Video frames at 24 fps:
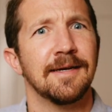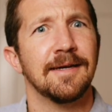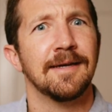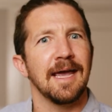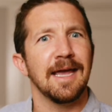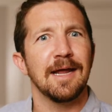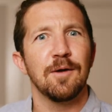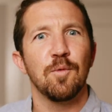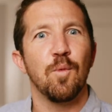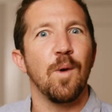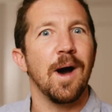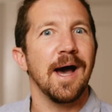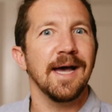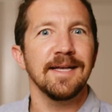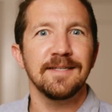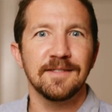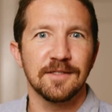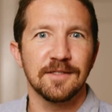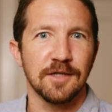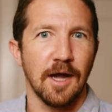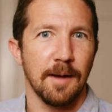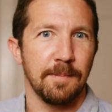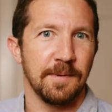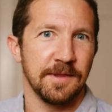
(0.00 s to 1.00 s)
And why
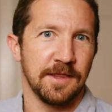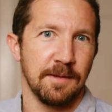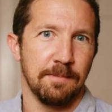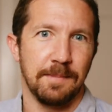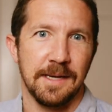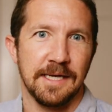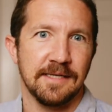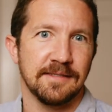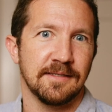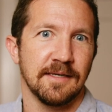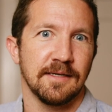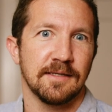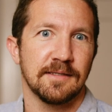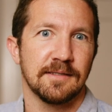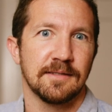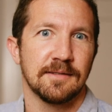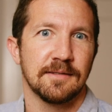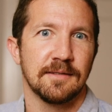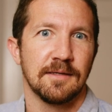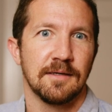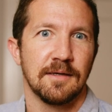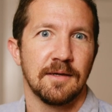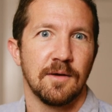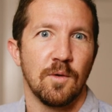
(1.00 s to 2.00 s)
stop at the basics?
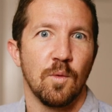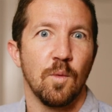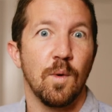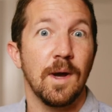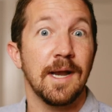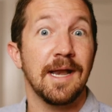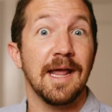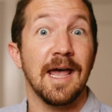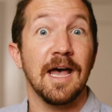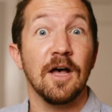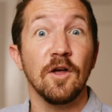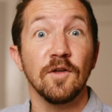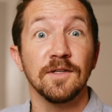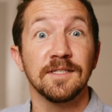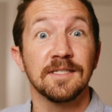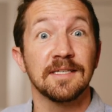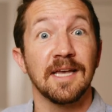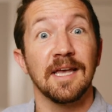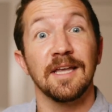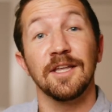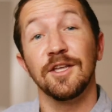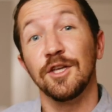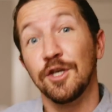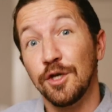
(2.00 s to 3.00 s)
What else
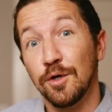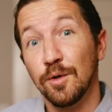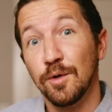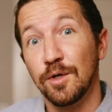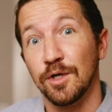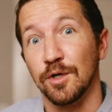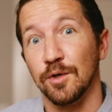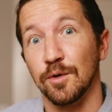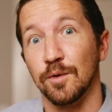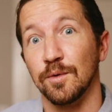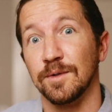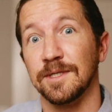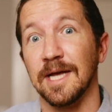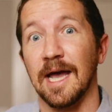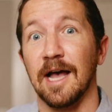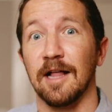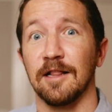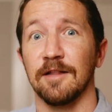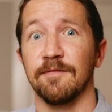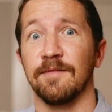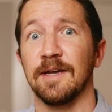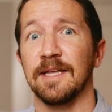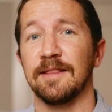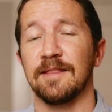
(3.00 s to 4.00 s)
can you do to
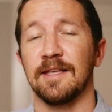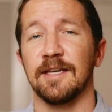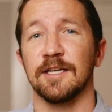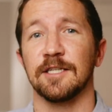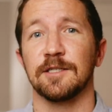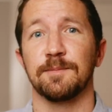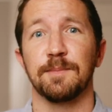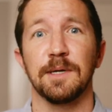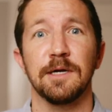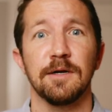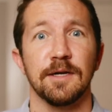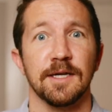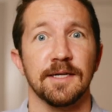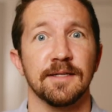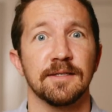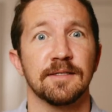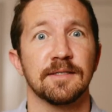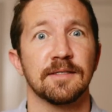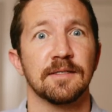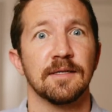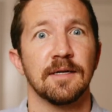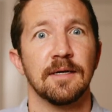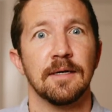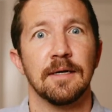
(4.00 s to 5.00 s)
elevate the experience?